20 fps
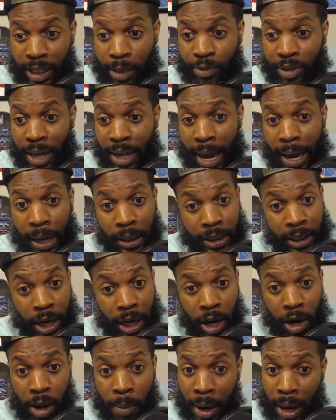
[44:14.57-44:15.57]
He was like,
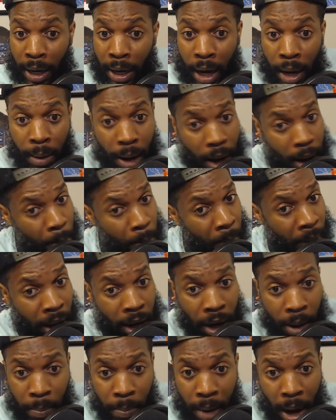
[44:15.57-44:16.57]
Terry, man,
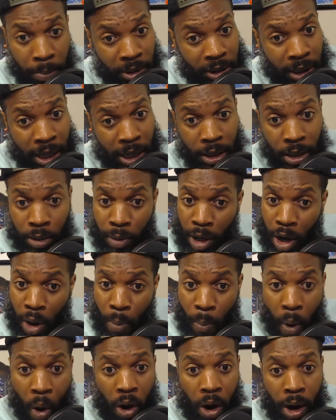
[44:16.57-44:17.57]
I'm sitting
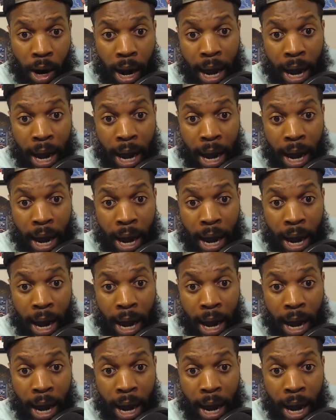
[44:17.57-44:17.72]
Kamara.